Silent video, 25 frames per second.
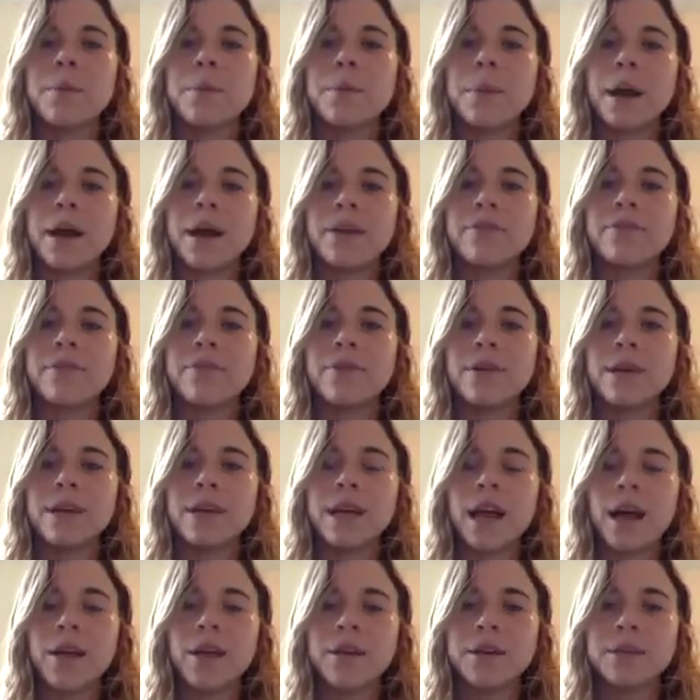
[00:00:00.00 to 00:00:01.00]
by 4
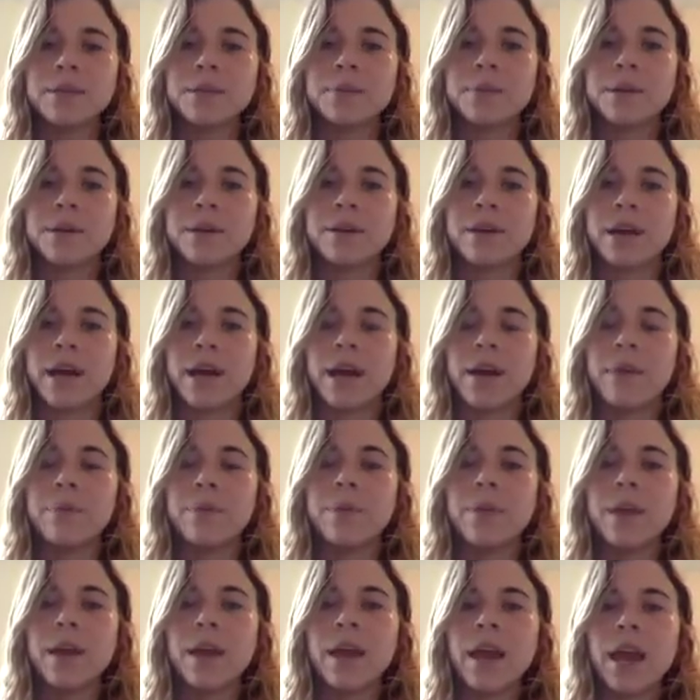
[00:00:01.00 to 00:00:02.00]
calories per
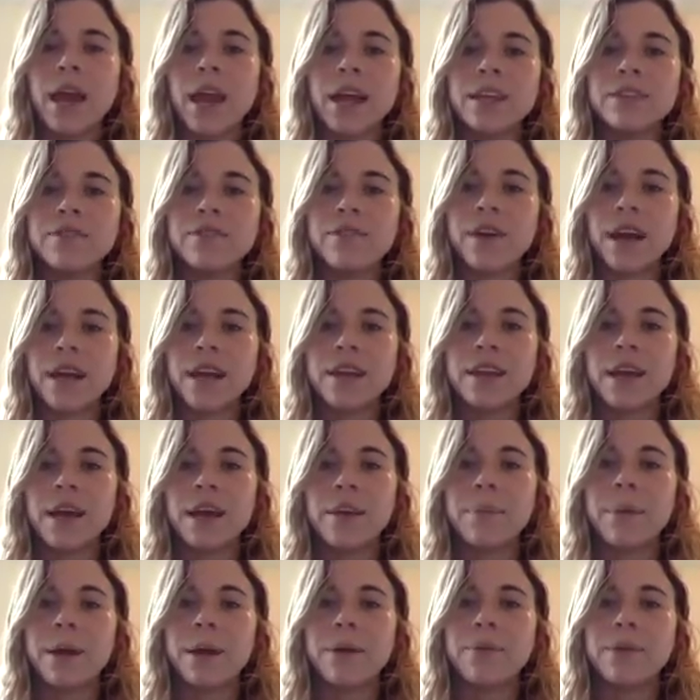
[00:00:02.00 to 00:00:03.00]
gram and divide
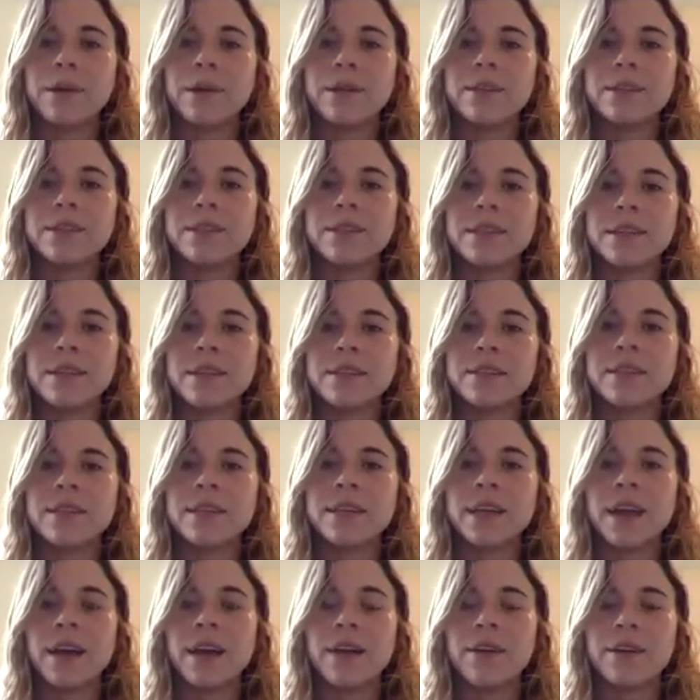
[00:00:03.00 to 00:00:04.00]
that by 160
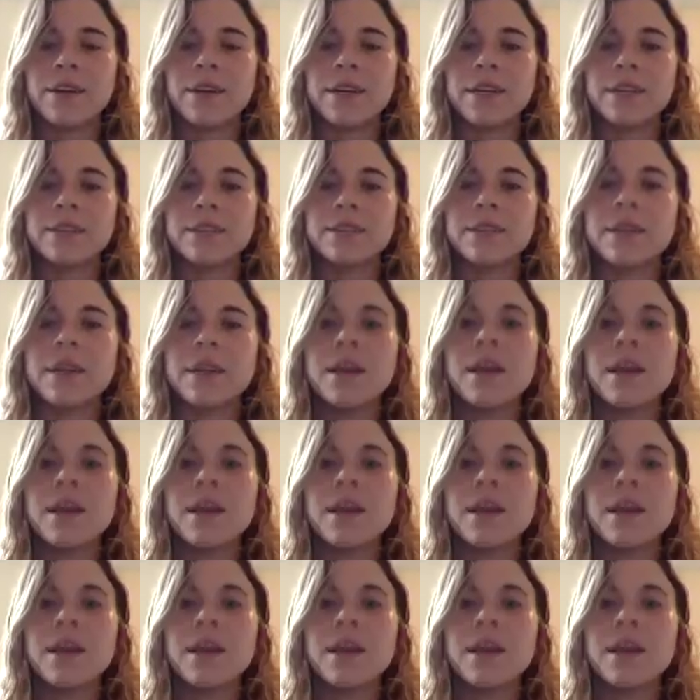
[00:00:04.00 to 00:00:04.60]
calories